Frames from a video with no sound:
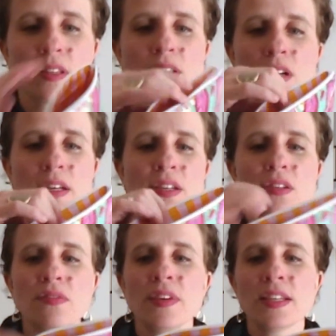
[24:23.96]
It's got
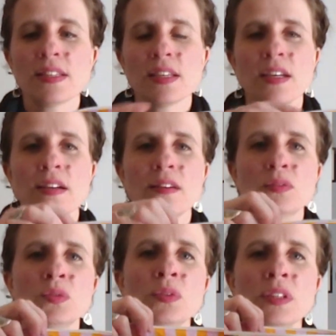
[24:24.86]
interfacing.
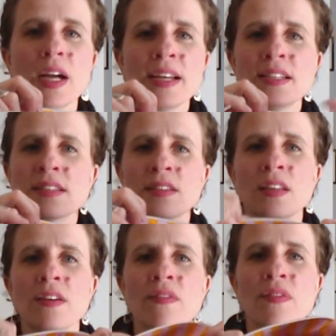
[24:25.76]
I just
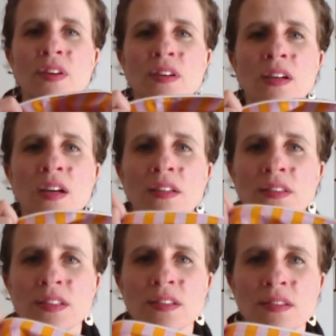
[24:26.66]
love her
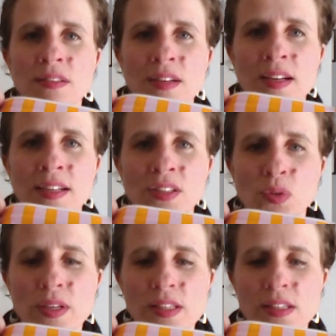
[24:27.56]
color
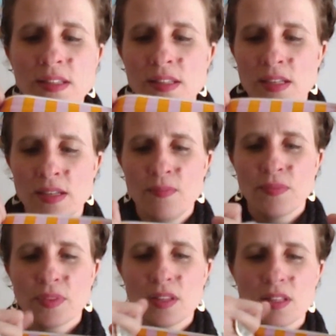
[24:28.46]
choices.
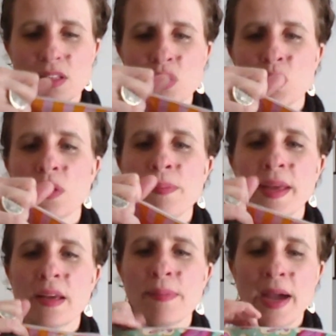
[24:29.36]
This Tula
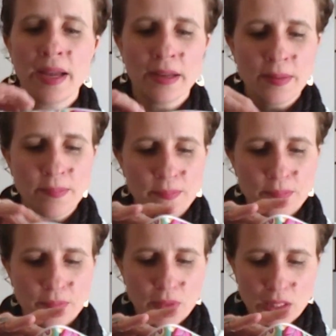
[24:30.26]
pink bag,
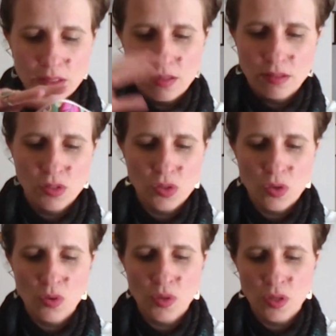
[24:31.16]

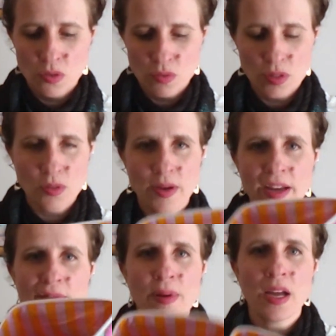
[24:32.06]
so cute. So I
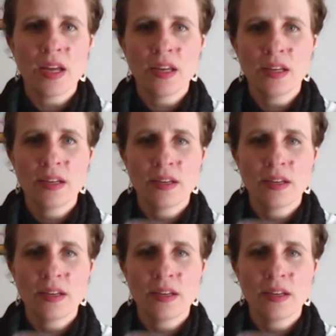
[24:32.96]
have my